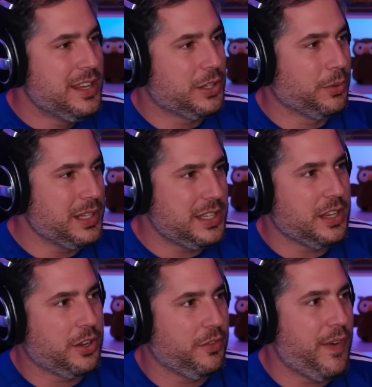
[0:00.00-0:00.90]
So this is
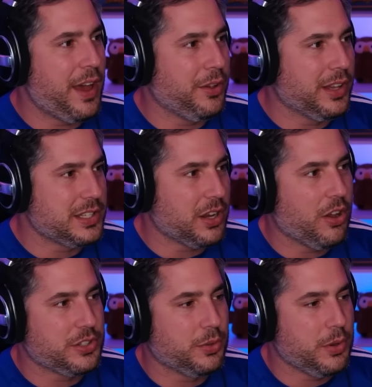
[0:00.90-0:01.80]
a good value list.
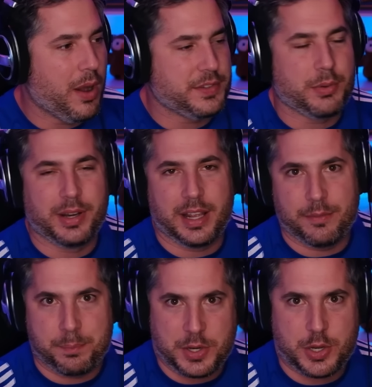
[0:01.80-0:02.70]
Also, you obviously want to
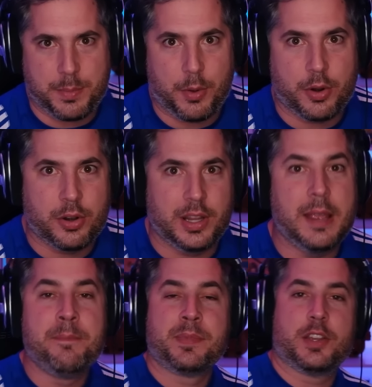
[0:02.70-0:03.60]
get Bishop out
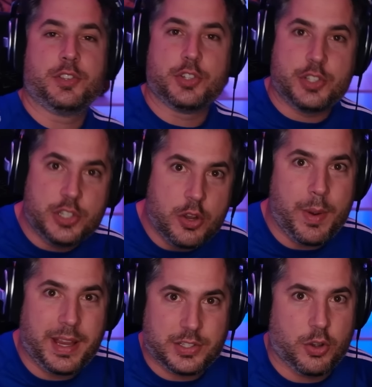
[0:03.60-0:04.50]
early because you're
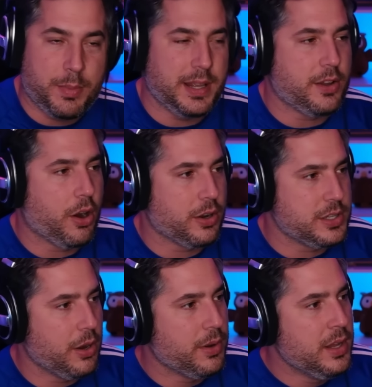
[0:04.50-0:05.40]
zuing so many
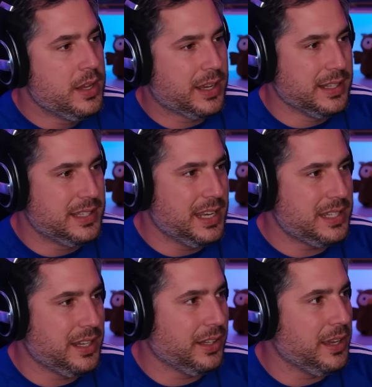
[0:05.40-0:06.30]
cards out
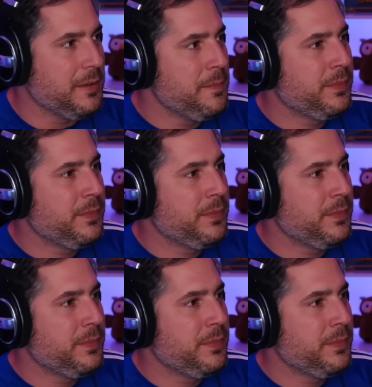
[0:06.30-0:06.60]
consistently.